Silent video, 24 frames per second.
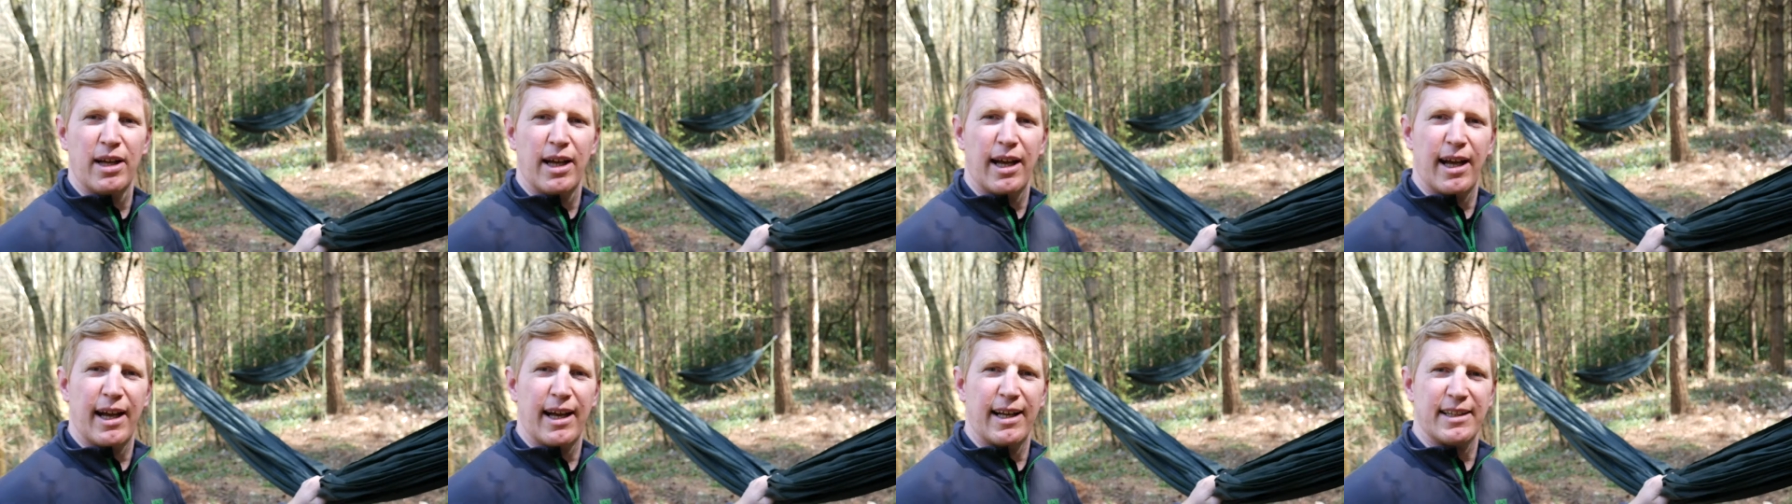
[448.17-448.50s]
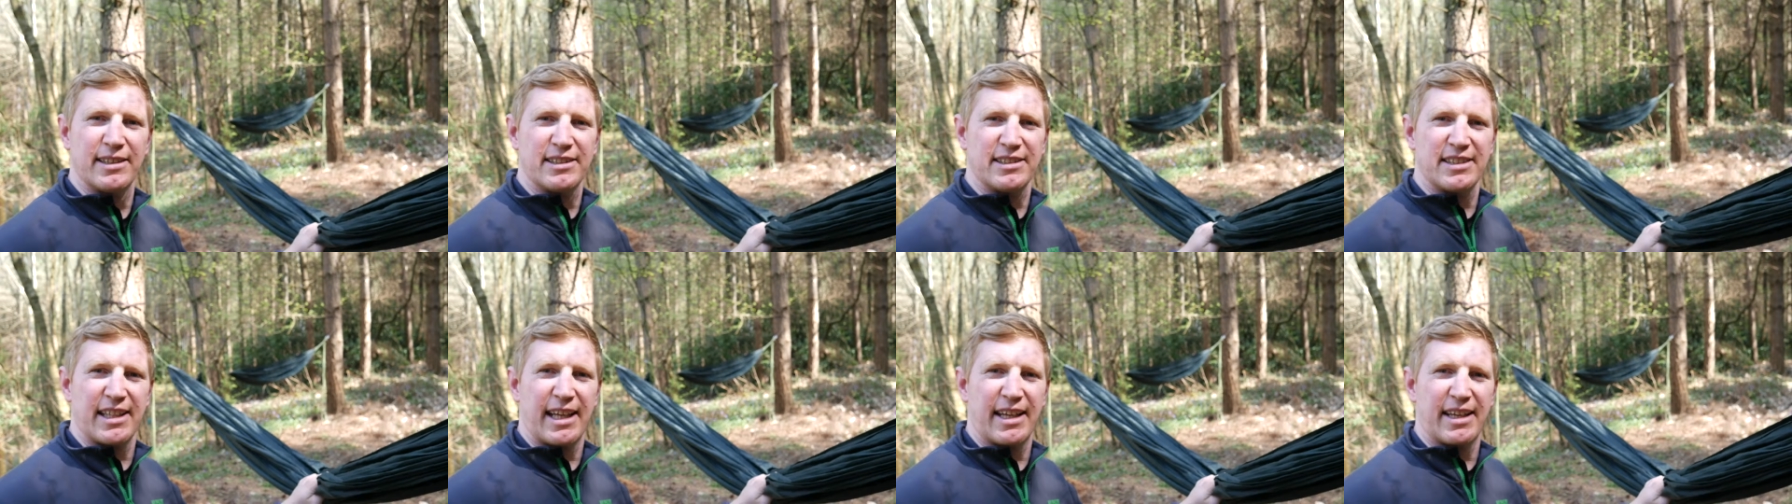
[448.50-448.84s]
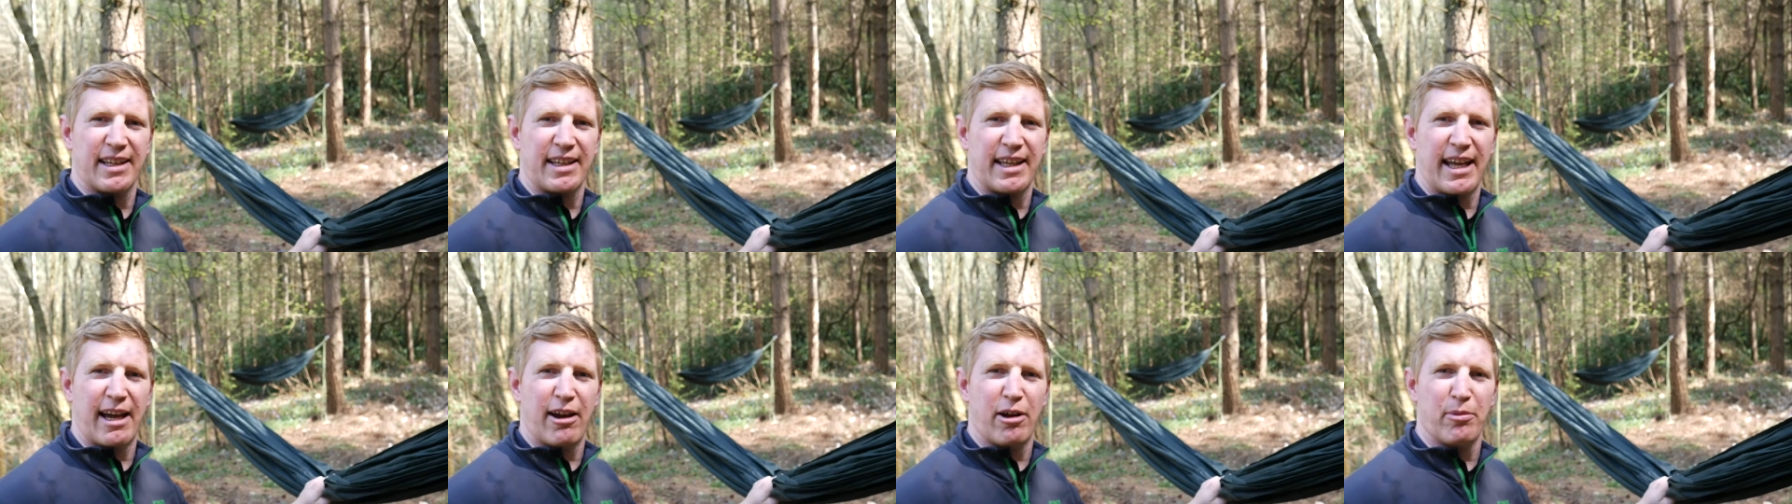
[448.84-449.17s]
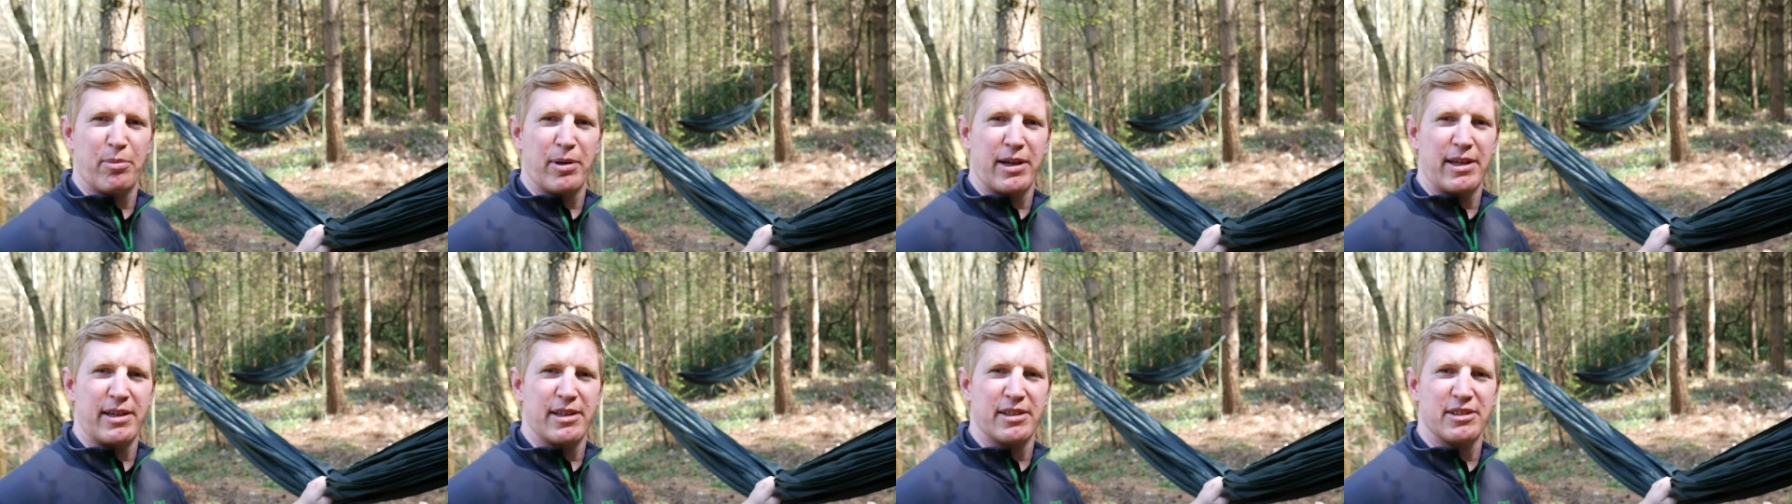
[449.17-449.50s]
and standard
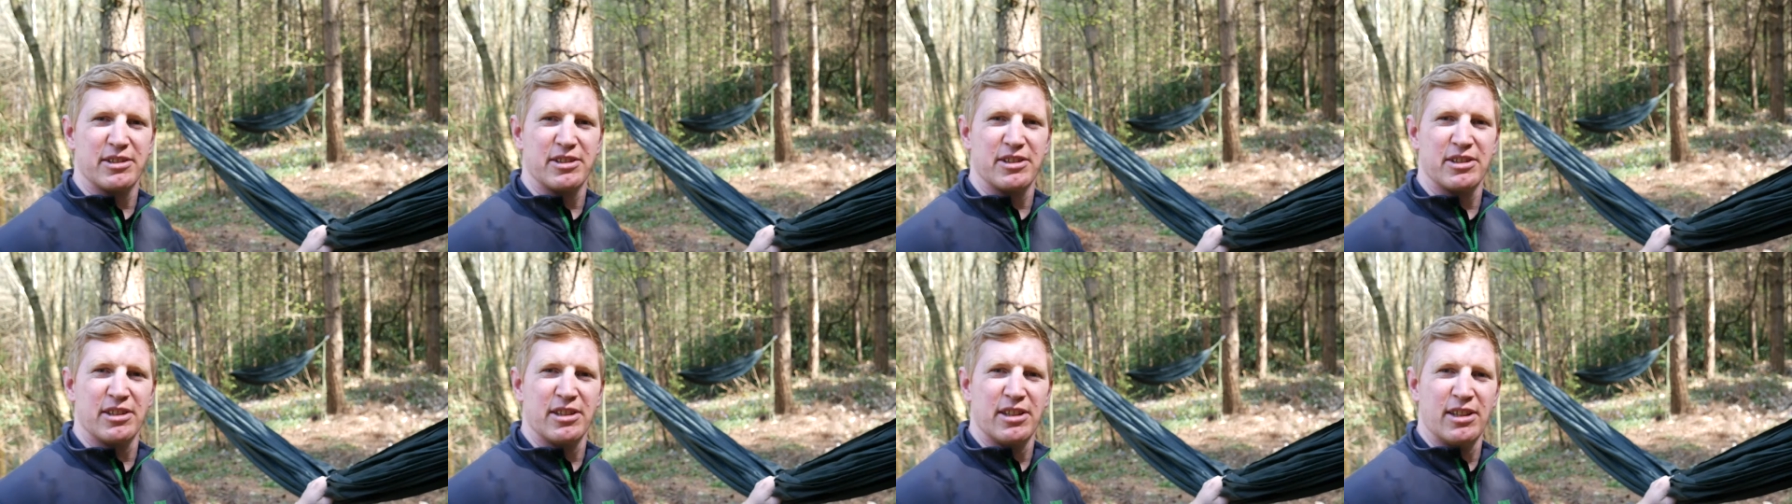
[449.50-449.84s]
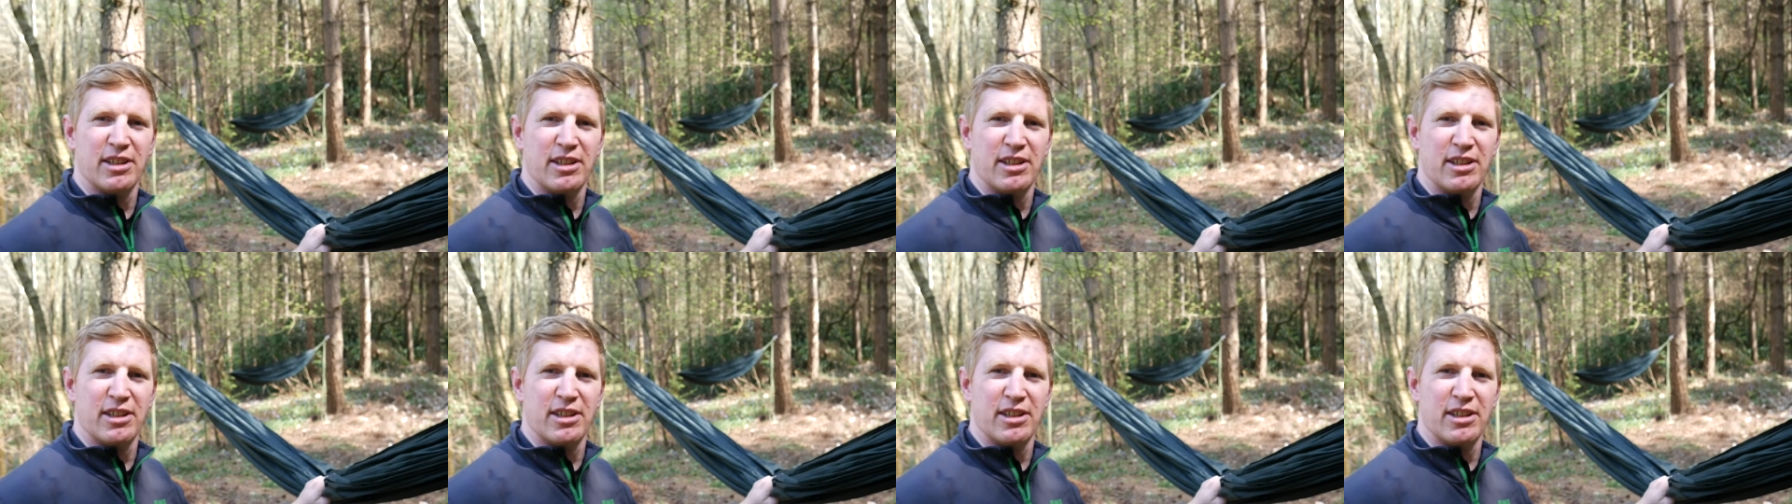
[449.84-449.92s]
carabiners.